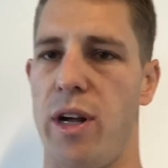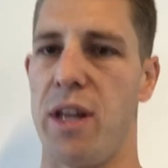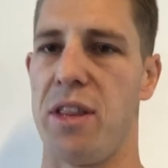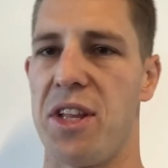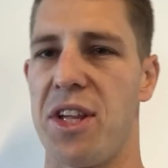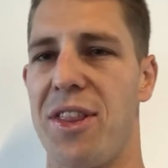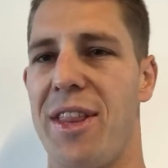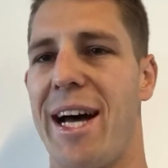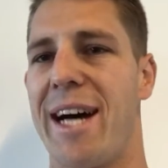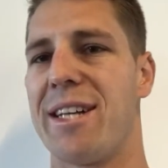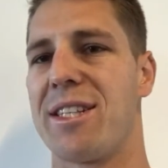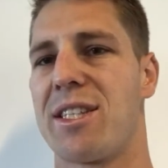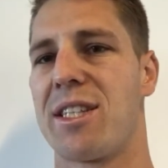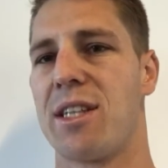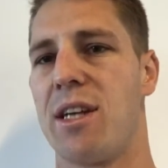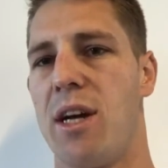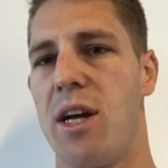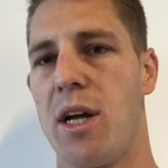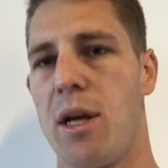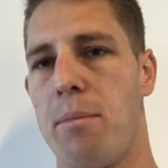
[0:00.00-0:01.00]
And then that's
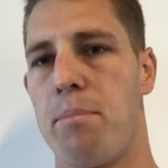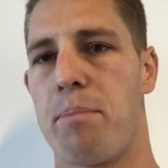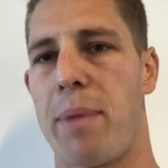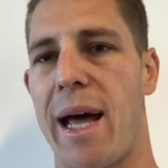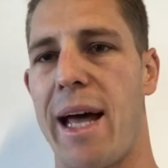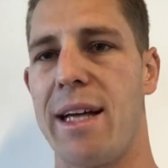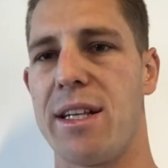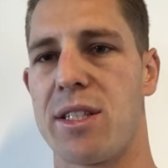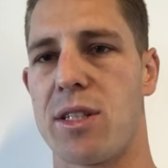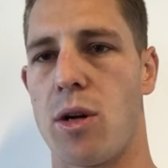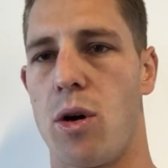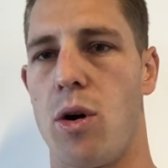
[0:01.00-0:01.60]
based